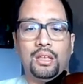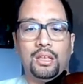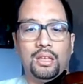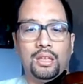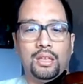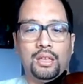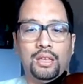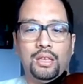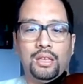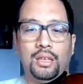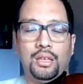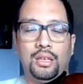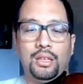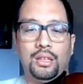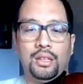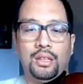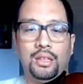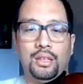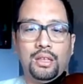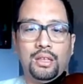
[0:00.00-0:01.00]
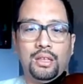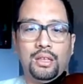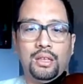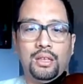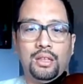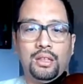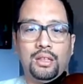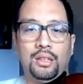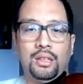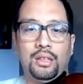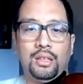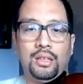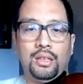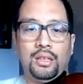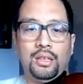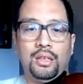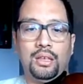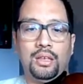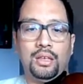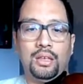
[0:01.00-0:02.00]
E, E,
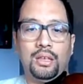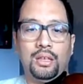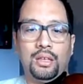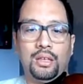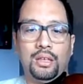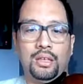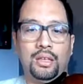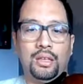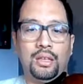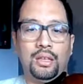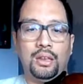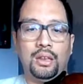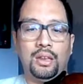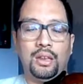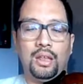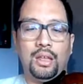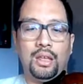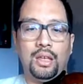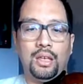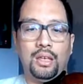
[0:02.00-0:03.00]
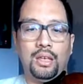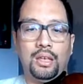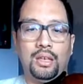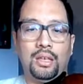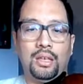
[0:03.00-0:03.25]
E, A,